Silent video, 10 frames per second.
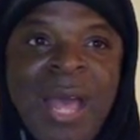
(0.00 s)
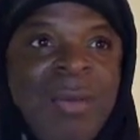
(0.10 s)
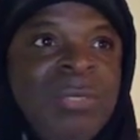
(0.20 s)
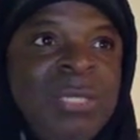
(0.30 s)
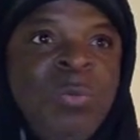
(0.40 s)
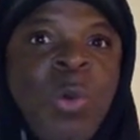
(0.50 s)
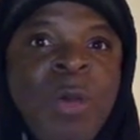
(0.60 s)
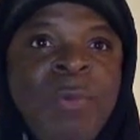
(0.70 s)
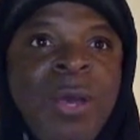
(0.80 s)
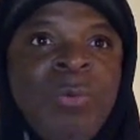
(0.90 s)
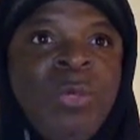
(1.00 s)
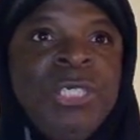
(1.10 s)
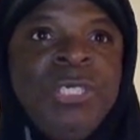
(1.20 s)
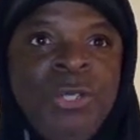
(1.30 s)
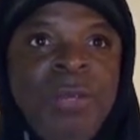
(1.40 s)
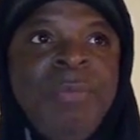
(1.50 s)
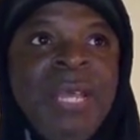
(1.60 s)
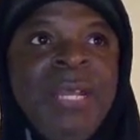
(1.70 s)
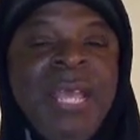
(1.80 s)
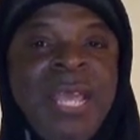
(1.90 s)
I was in Walmart, which should have
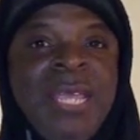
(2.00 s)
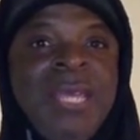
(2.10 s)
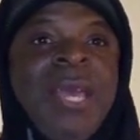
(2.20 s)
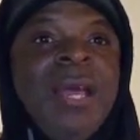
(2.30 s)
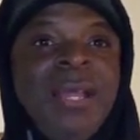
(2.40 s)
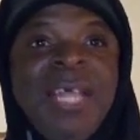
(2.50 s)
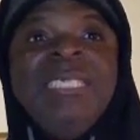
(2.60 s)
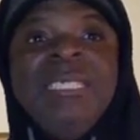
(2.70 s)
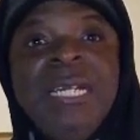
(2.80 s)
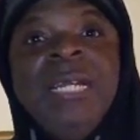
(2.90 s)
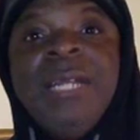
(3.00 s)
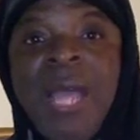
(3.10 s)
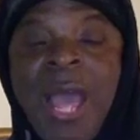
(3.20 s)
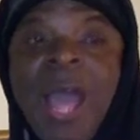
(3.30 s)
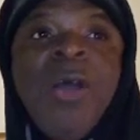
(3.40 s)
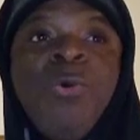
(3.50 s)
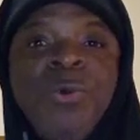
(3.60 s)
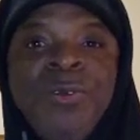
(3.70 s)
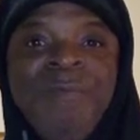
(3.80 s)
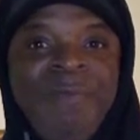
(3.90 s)
been a less than an
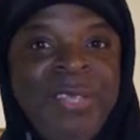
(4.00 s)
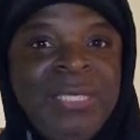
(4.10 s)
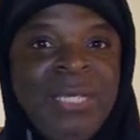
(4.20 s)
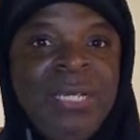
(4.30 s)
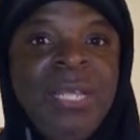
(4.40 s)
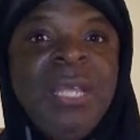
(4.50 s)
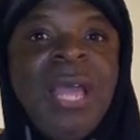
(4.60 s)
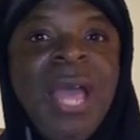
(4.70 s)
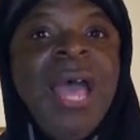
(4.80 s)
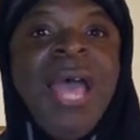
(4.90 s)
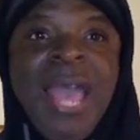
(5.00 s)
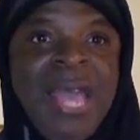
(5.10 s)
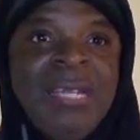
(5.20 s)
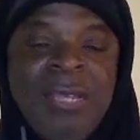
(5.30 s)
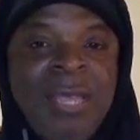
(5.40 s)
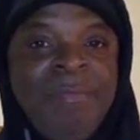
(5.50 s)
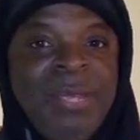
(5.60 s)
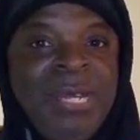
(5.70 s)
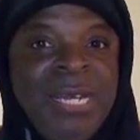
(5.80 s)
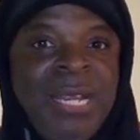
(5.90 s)
hour visit. I had to have
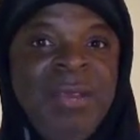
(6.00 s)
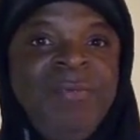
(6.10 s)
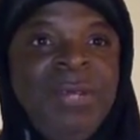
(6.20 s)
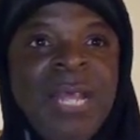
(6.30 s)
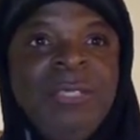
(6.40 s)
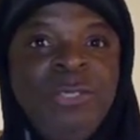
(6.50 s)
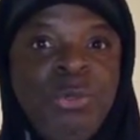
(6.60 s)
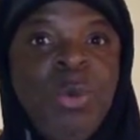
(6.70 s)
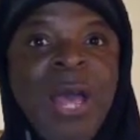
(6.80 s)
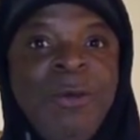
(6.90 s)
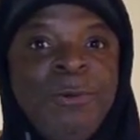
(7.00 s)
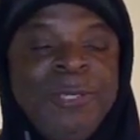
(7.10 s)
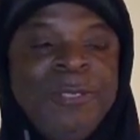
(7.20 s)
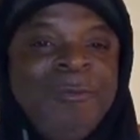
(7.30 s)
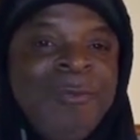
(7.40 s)
been in there for like two hours.